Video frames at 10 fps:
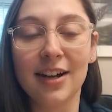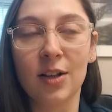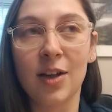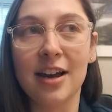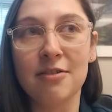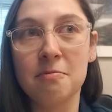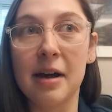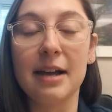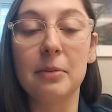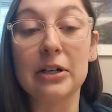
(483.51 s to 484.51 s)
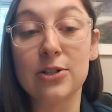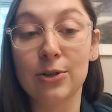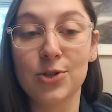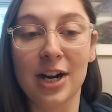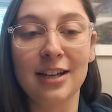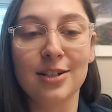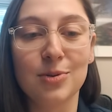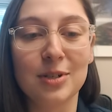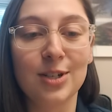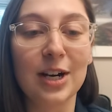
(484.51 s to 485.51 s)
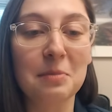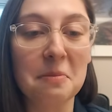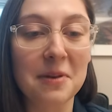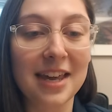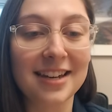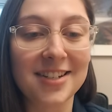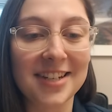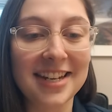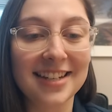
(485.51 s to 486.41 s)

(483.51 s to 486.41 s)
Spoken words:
a lot of my personal challenge was during my PhD.